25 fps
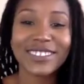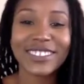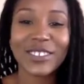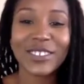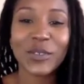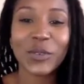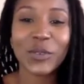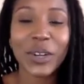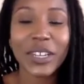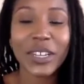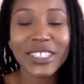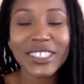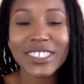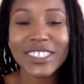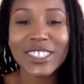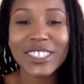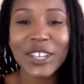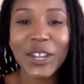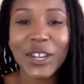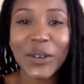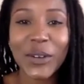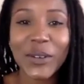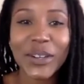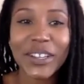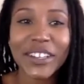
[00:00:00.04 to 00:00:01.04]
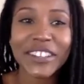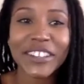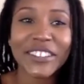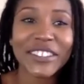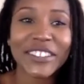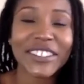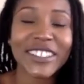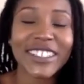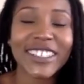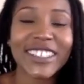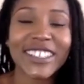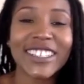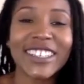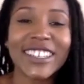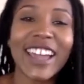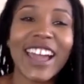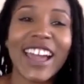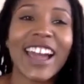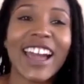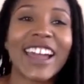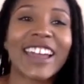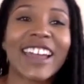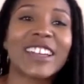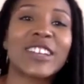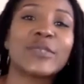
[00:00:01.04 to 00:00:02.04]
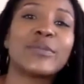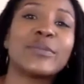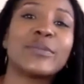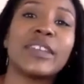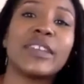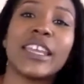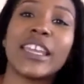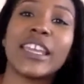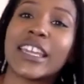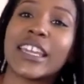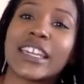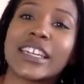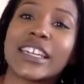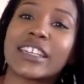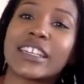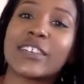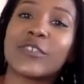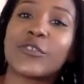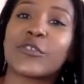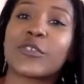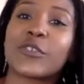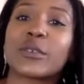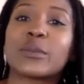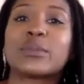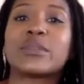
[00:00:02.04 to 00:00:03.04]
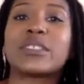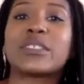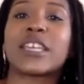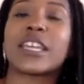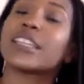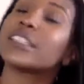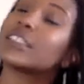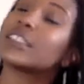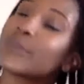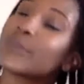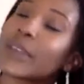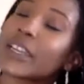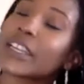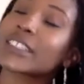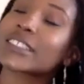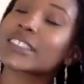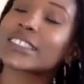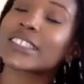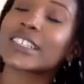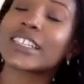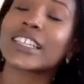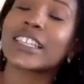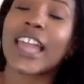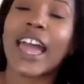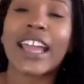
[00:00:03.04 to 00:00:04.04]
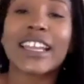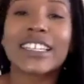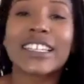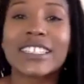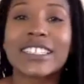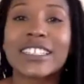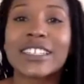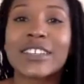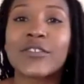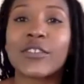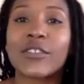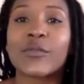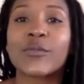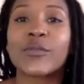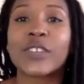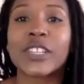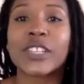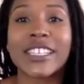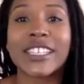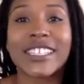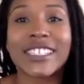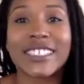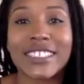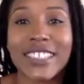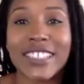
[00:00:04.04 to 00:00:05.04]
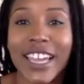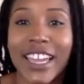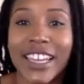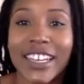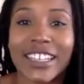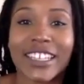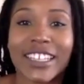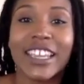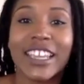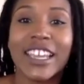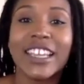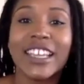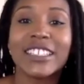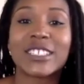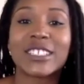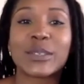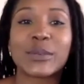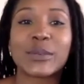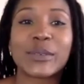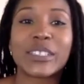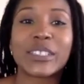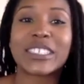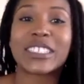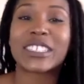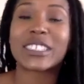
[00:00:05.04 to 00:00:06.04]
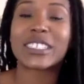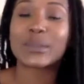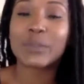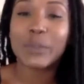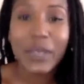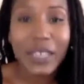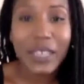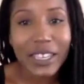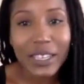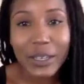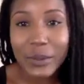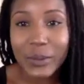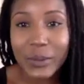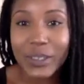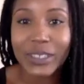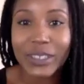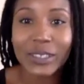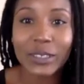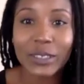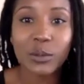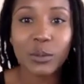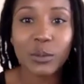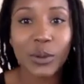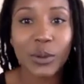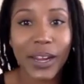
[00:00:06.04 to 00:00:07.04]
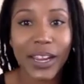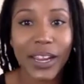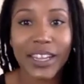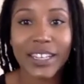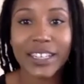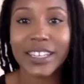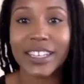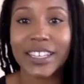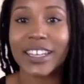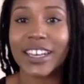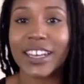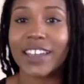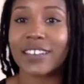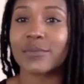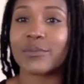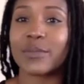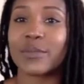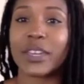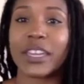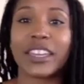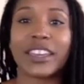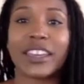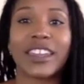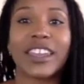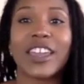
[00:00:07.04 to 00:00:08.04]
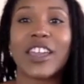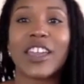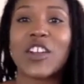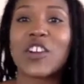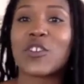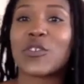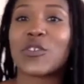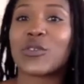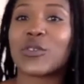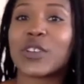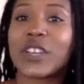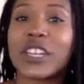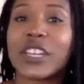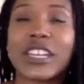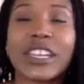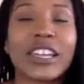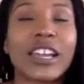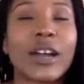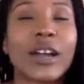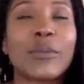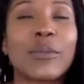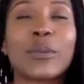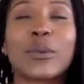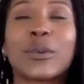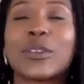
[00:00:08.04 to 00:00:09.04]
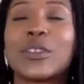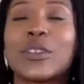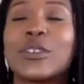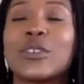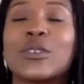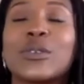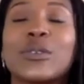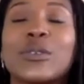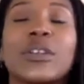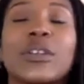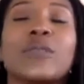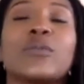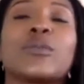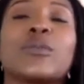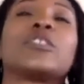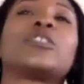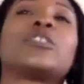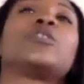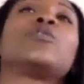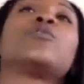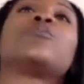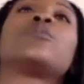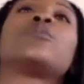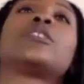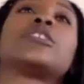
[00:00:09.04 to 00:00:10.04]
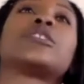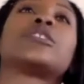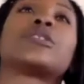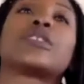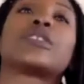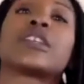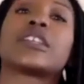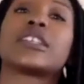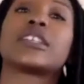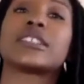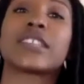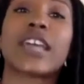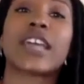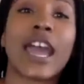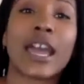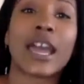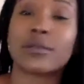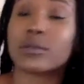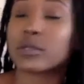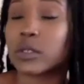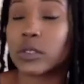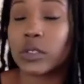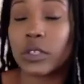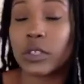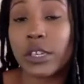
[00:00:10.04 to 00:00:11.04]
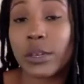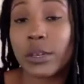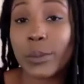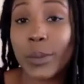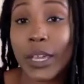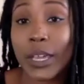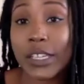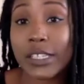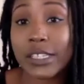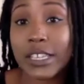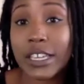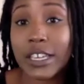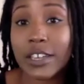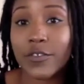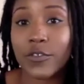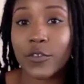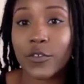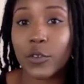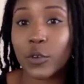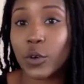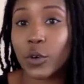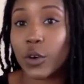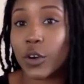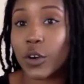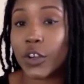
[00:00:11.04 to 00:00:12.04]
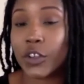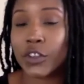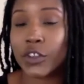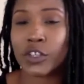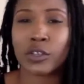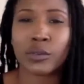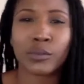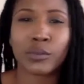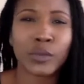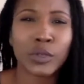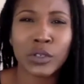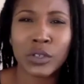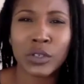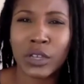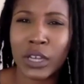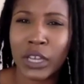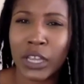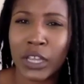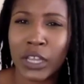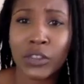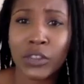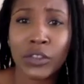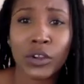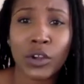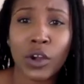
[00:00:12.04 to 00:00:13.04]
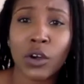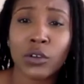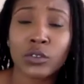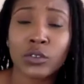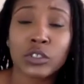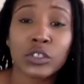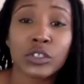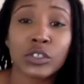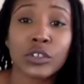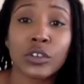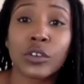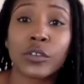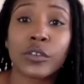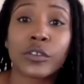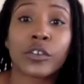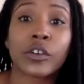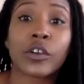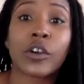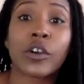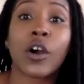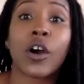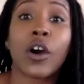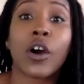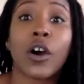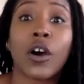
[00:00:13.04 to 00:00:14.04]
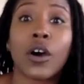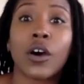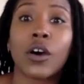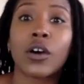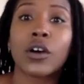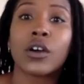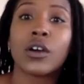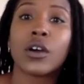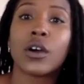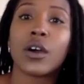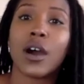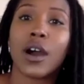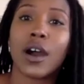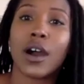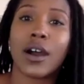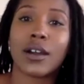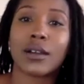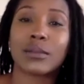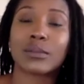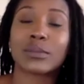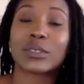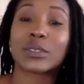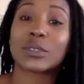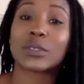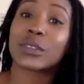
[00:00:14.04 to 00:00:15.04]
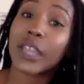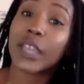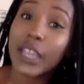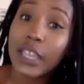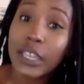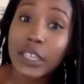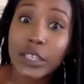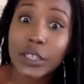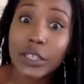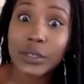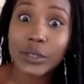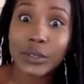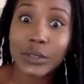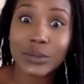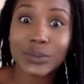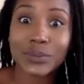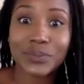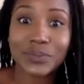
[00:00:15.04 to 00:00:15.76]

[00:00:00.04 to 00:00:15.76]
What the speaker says: What's going on? I am Nia from Tastemakers Collective. I'm really excited to be speaking with you, Brandon. I've been reading up on you, and what you've been doing is absolutely amazing for the community and the culture overall. So thank you.